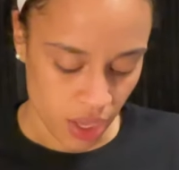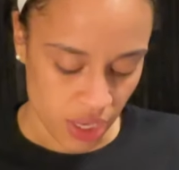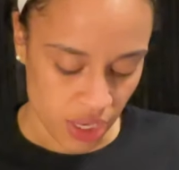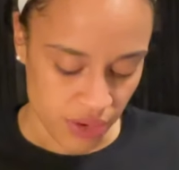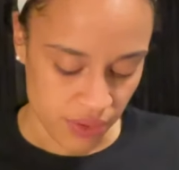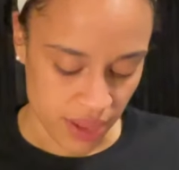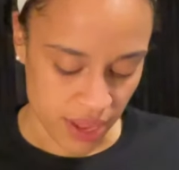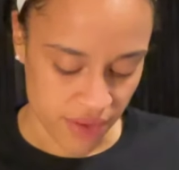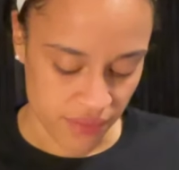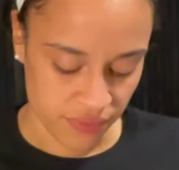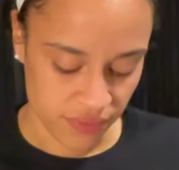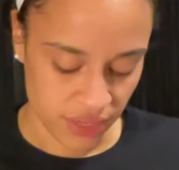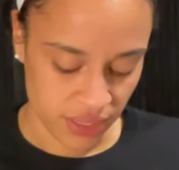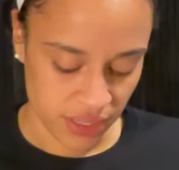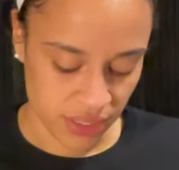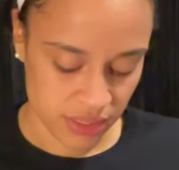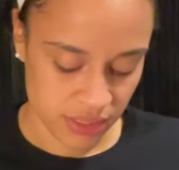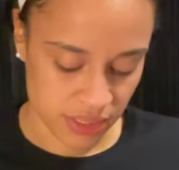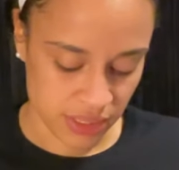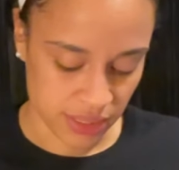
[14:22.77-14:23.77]
you have
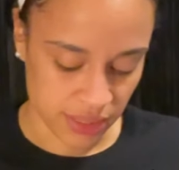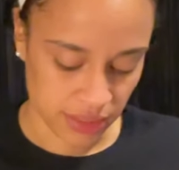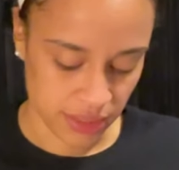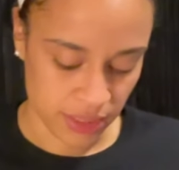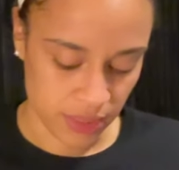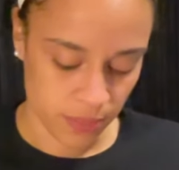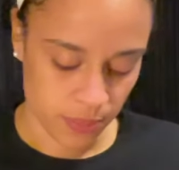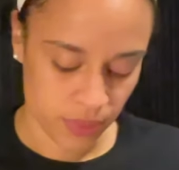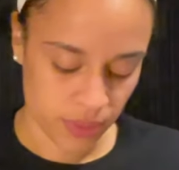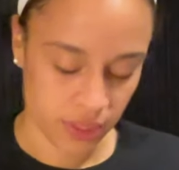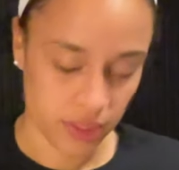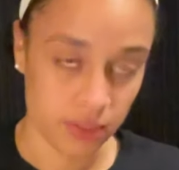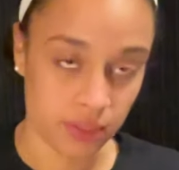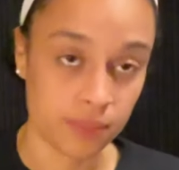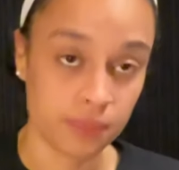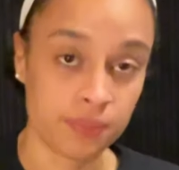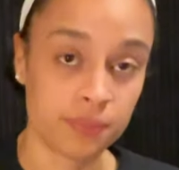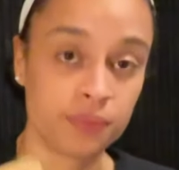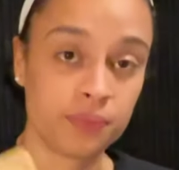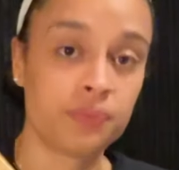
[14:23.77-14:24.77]
venus and libra
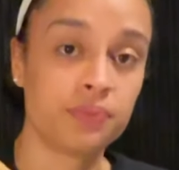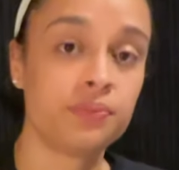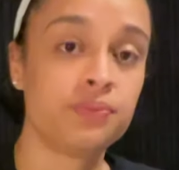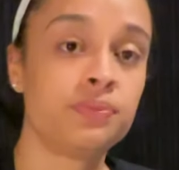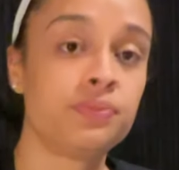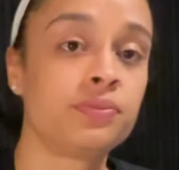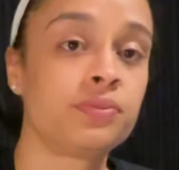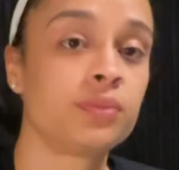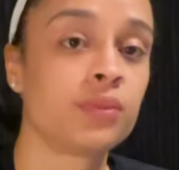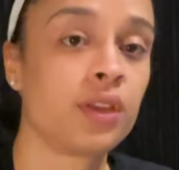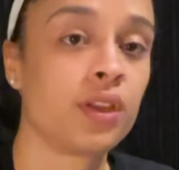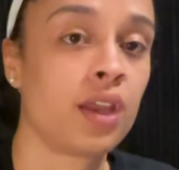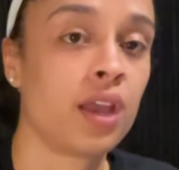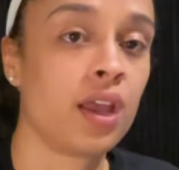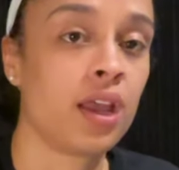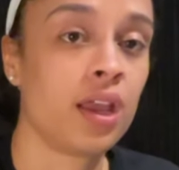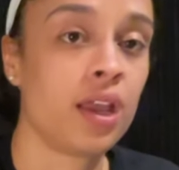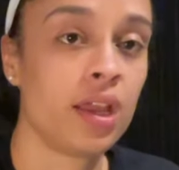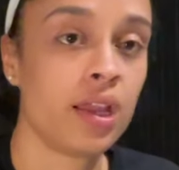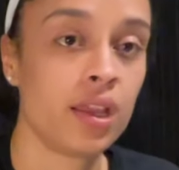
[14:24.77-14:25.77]

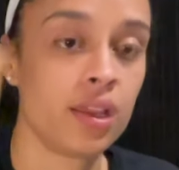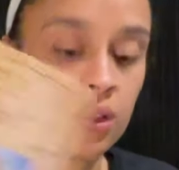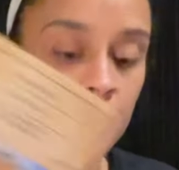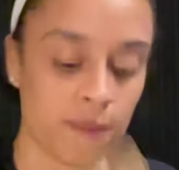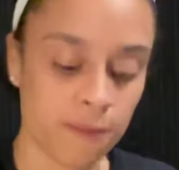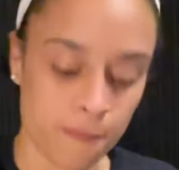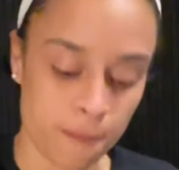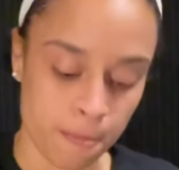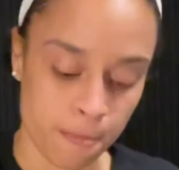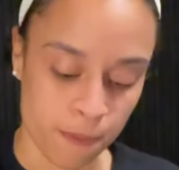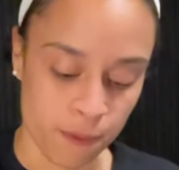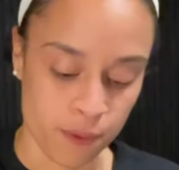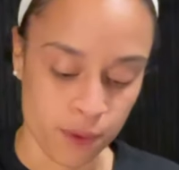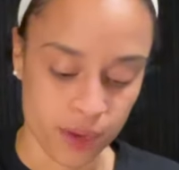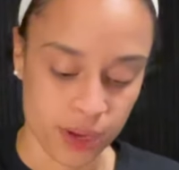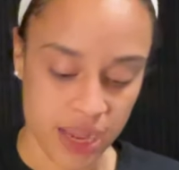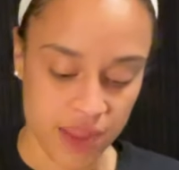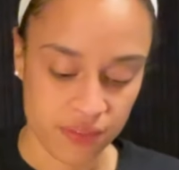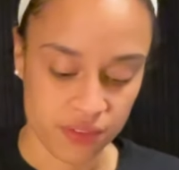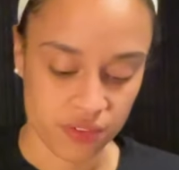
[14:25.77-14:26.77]
okay you
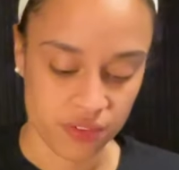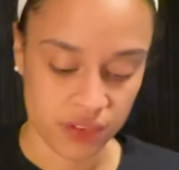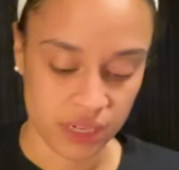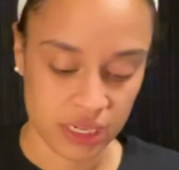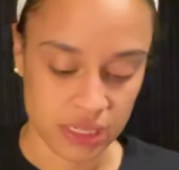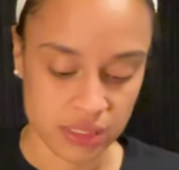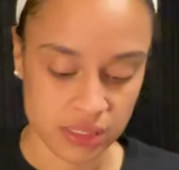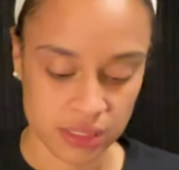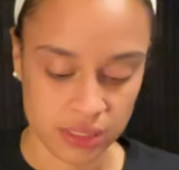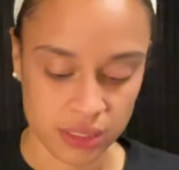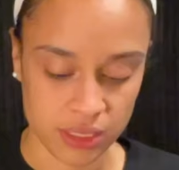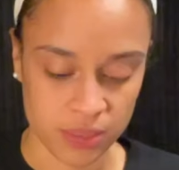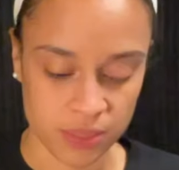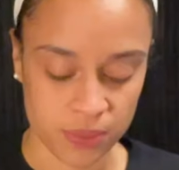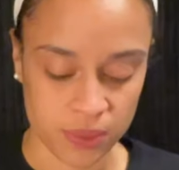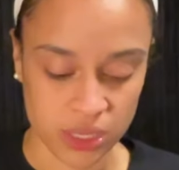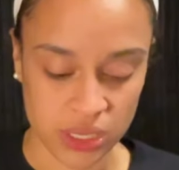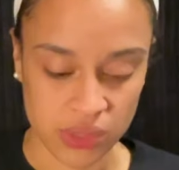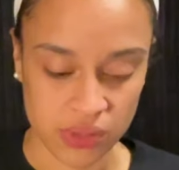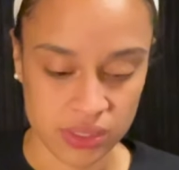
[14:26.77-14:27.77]
could have your Venus in
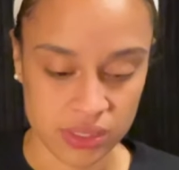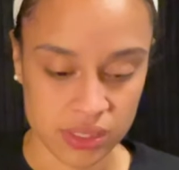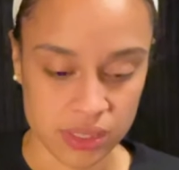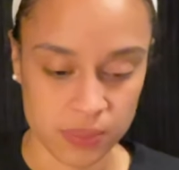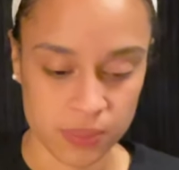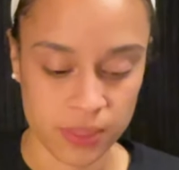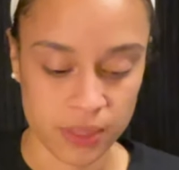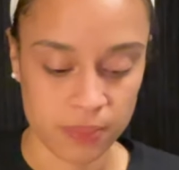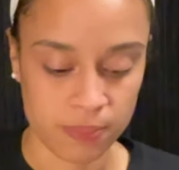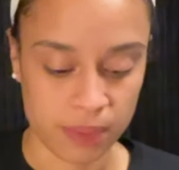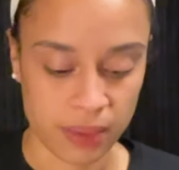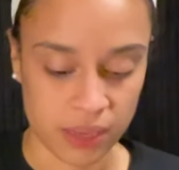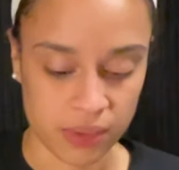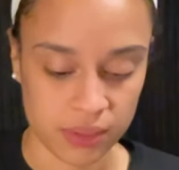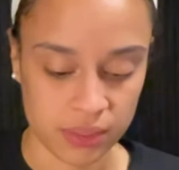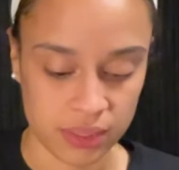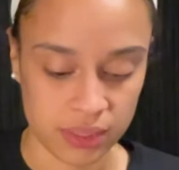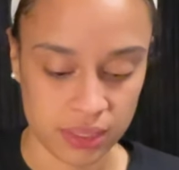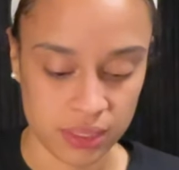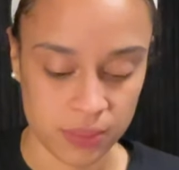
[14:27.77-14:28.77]
Libra, or oh, this could be
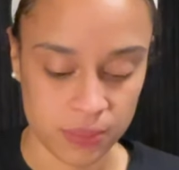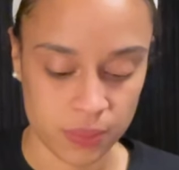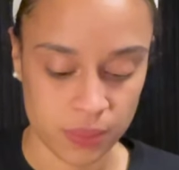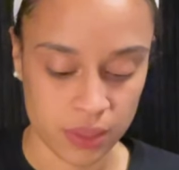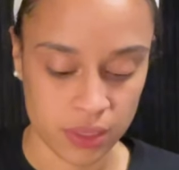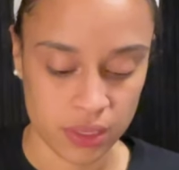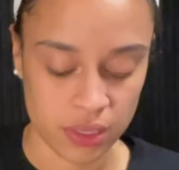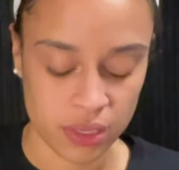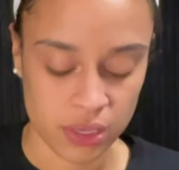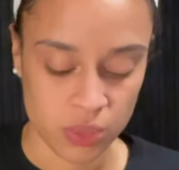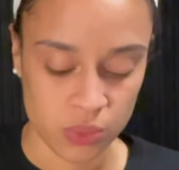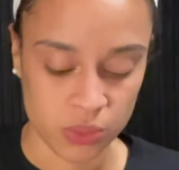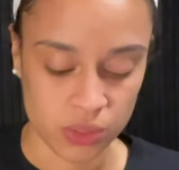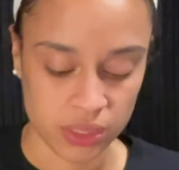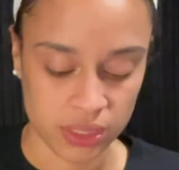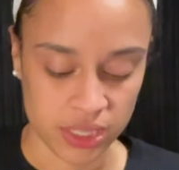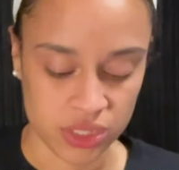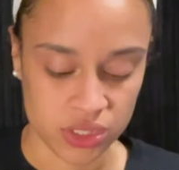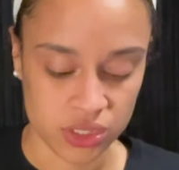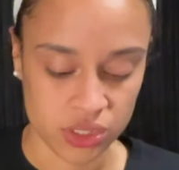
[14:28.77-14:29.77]
about a Libra.
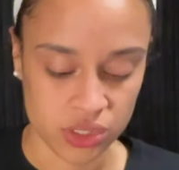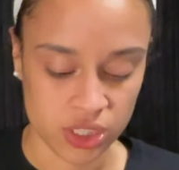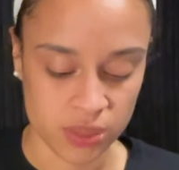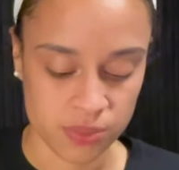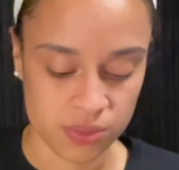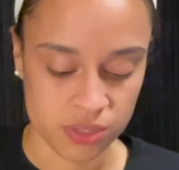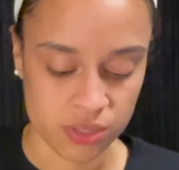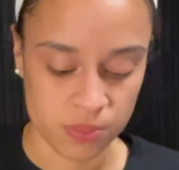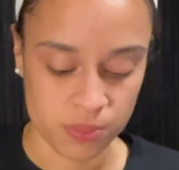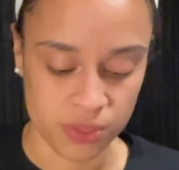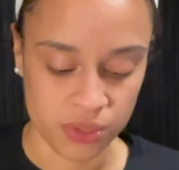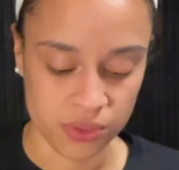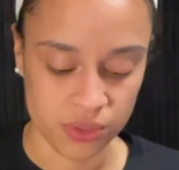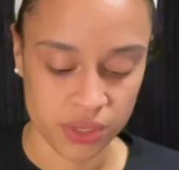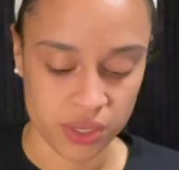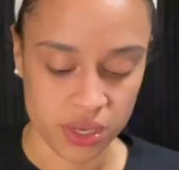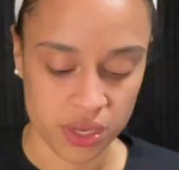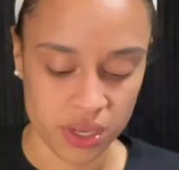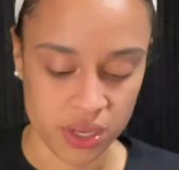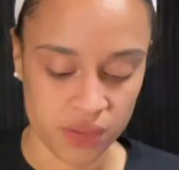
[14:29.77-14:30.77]
Relationships, the
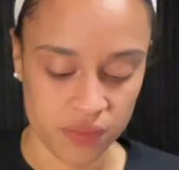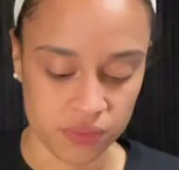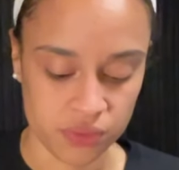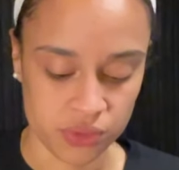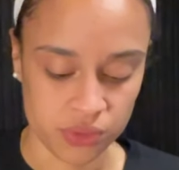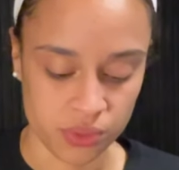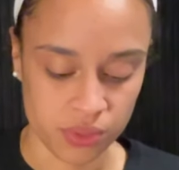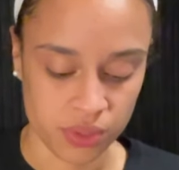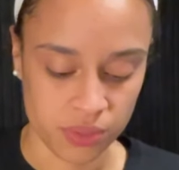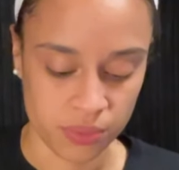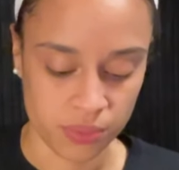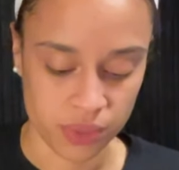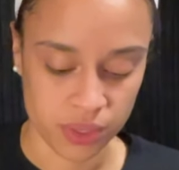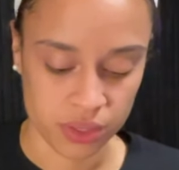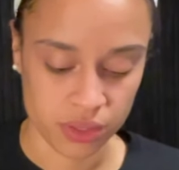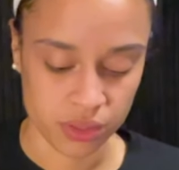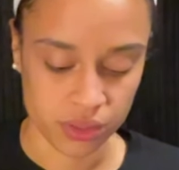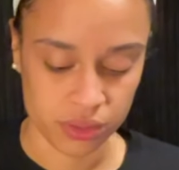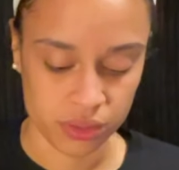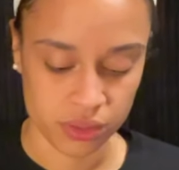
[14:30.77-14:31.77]
beauty of do it
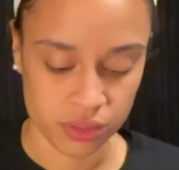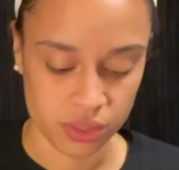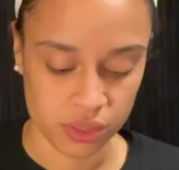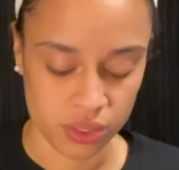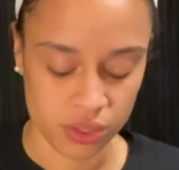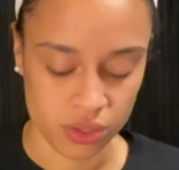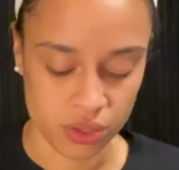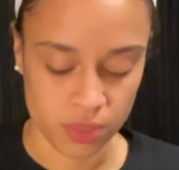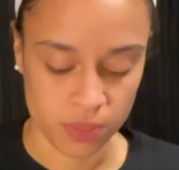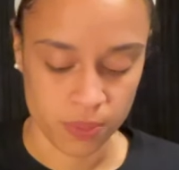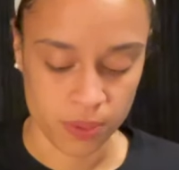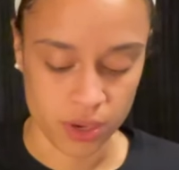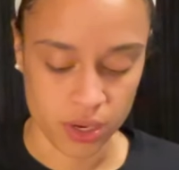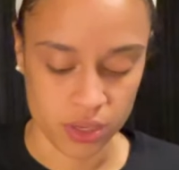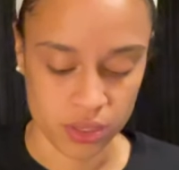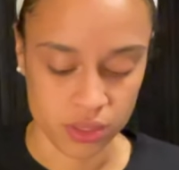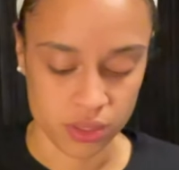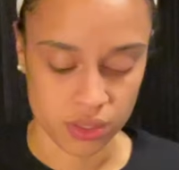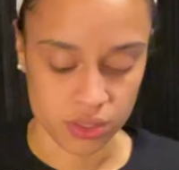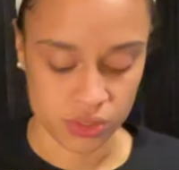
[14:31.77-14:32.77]
with your
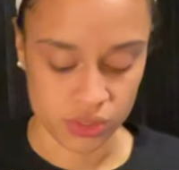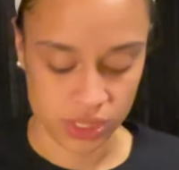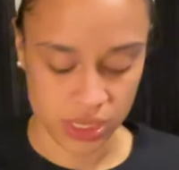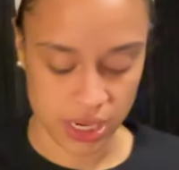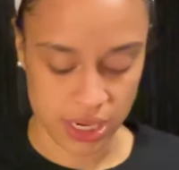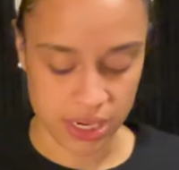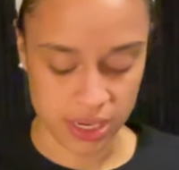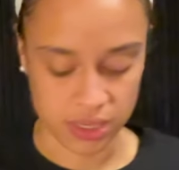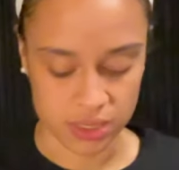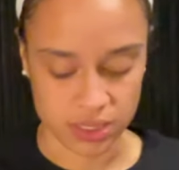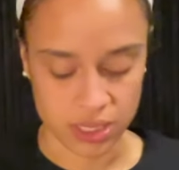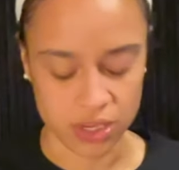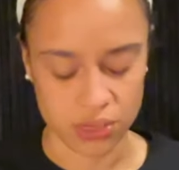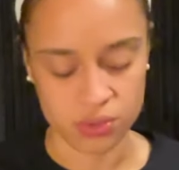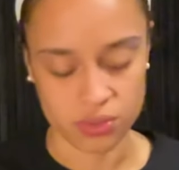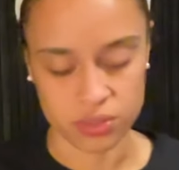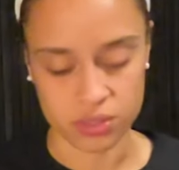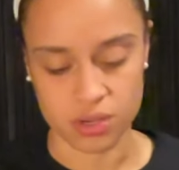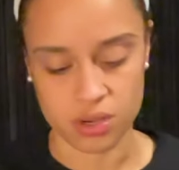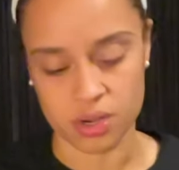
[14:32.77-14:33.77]
partners and. I
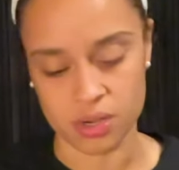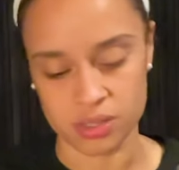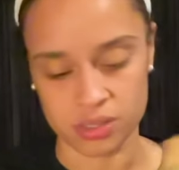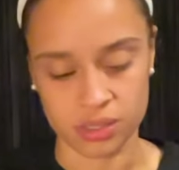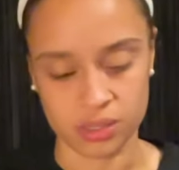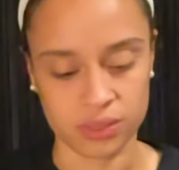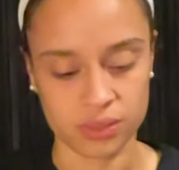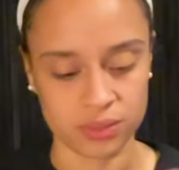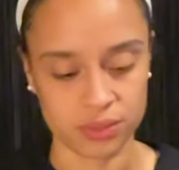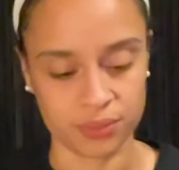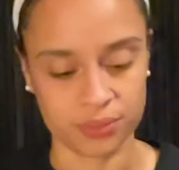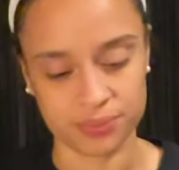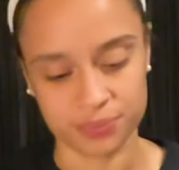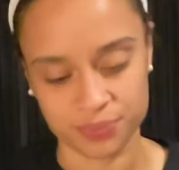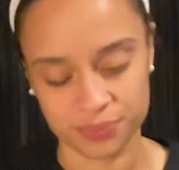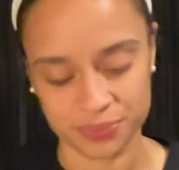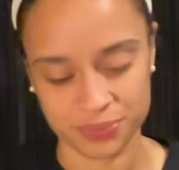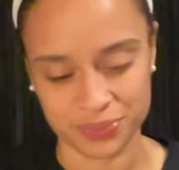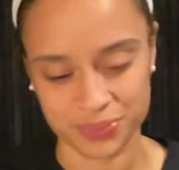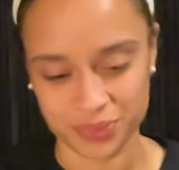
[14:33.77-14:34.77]
know this card's a little,
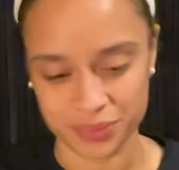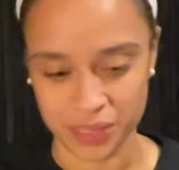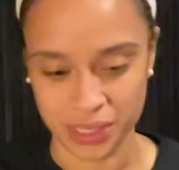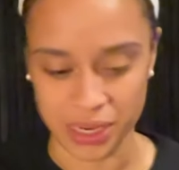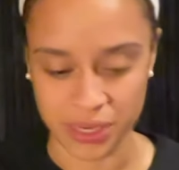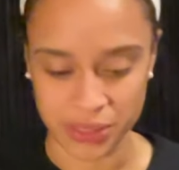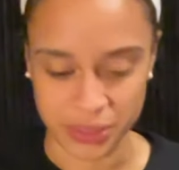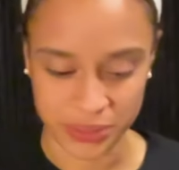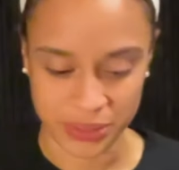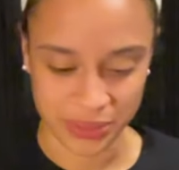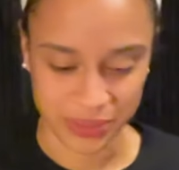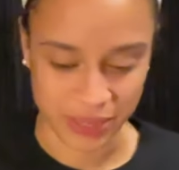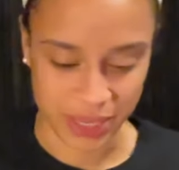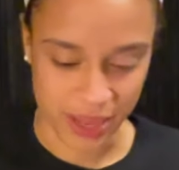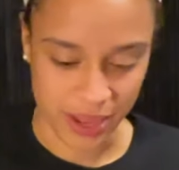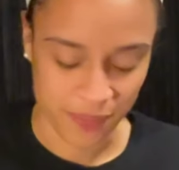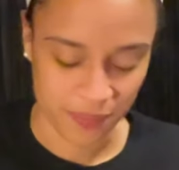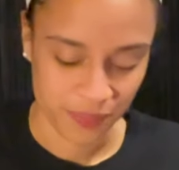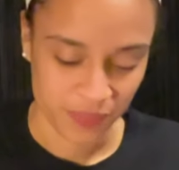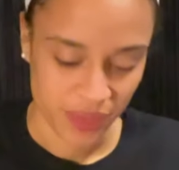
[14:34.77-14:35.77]
I know, okay.